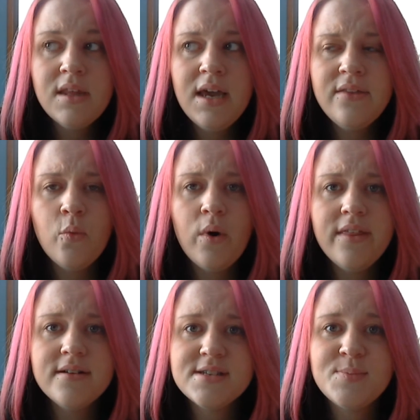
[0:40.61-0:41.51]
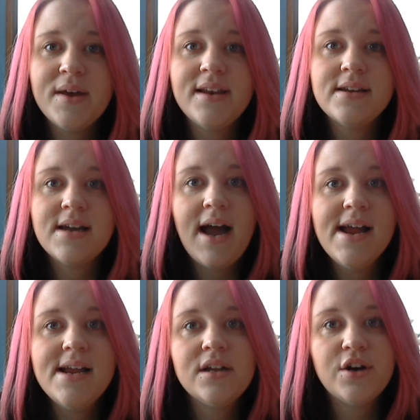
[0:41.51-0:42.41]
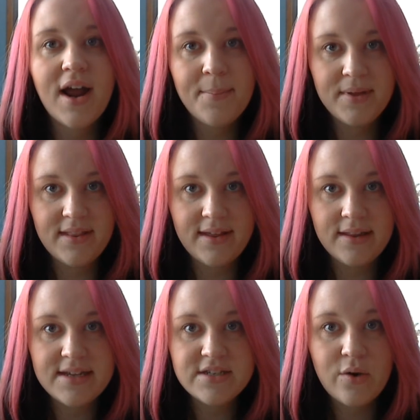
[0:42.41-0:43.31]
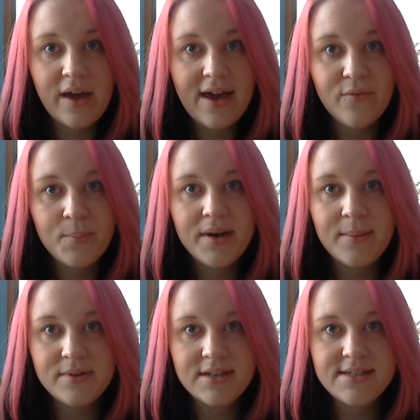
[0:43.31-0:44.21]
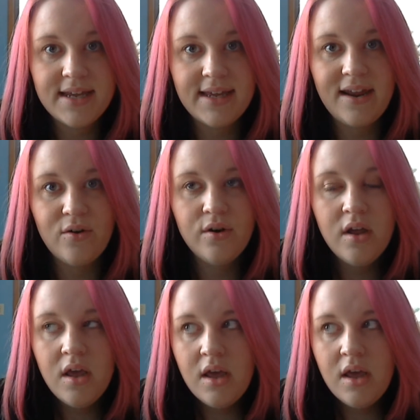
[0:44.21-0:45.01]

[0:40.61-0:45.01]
and the weather has been kind of crappy lately, so I haven't been able to take it out.